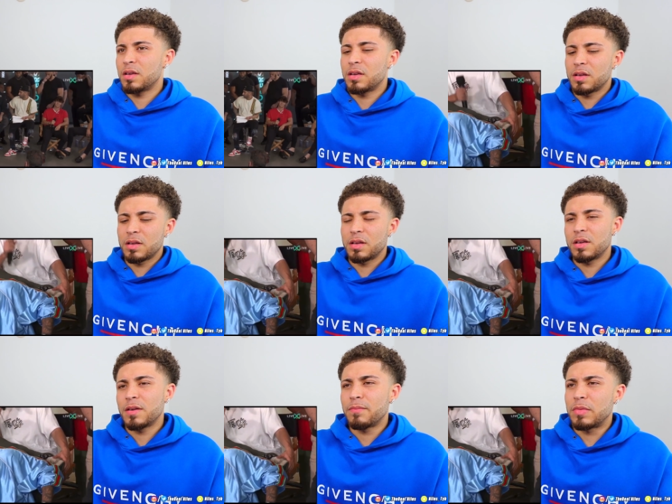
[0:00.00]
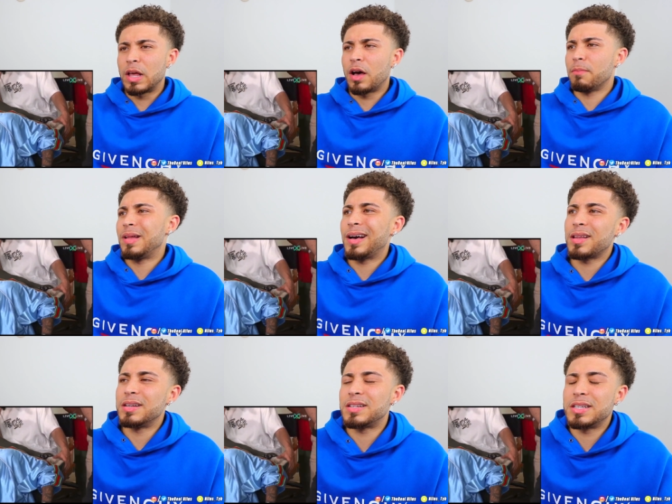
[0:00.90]
I'm gonna be honest. He was. Now I'm not
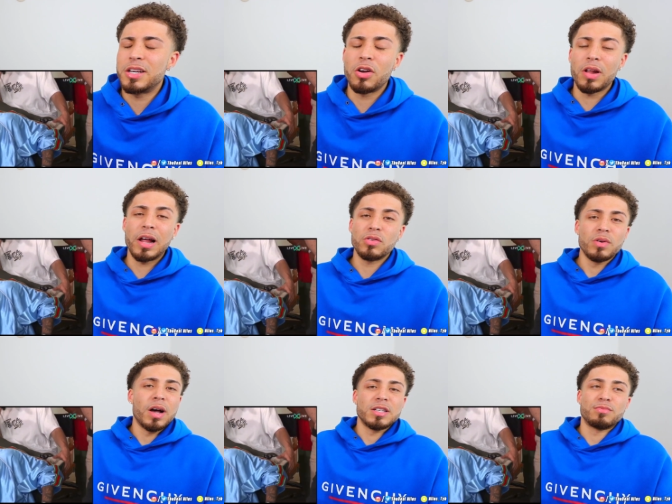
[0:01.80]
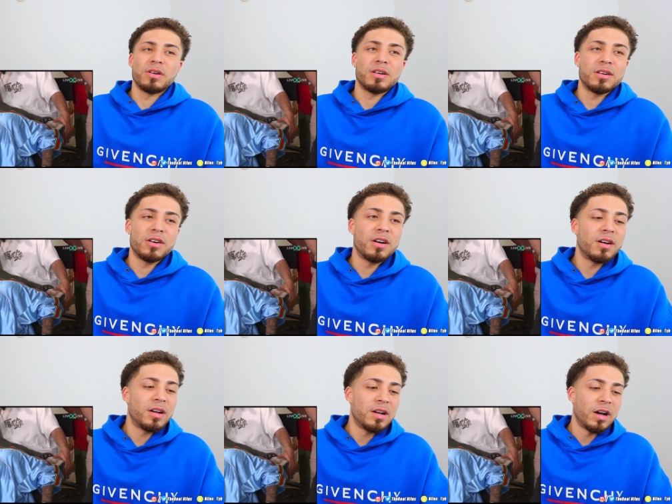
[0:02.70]
gonna sit here and lie to you guys, bro.
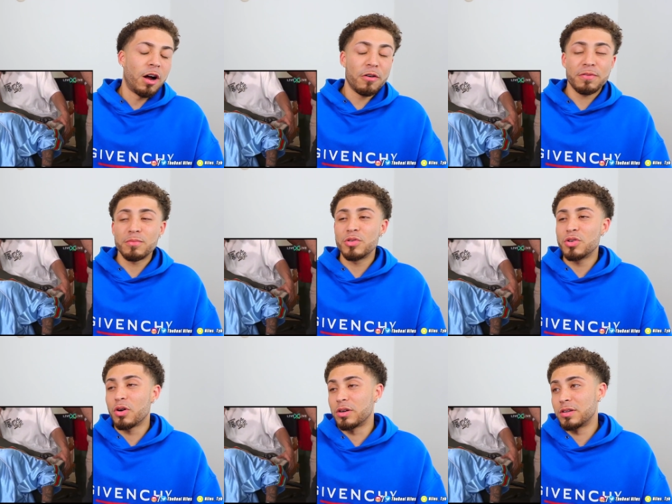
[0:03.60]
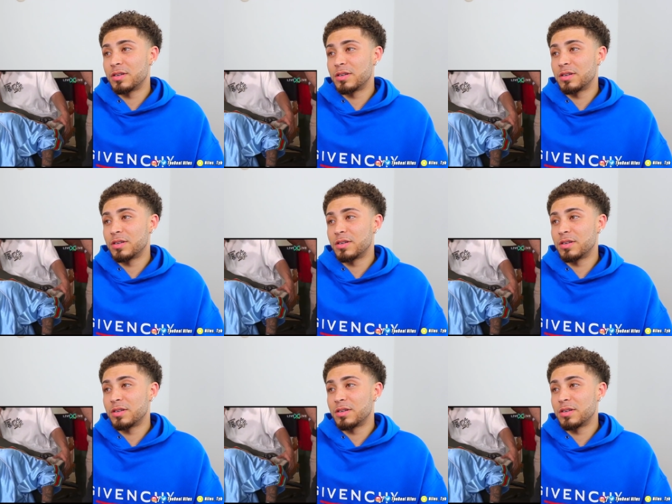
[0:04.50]
I'm from New York,